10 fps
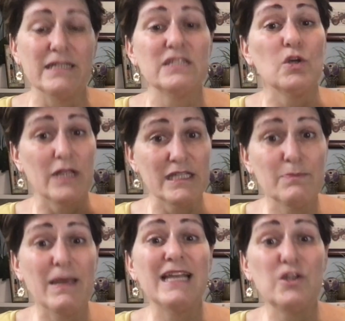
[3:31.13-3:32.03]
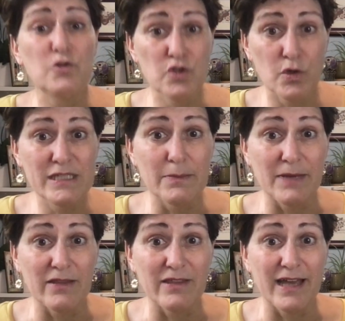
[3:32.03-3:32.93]
So let's make a new choice
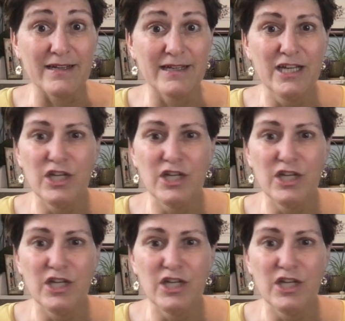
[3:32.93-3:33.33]
about that.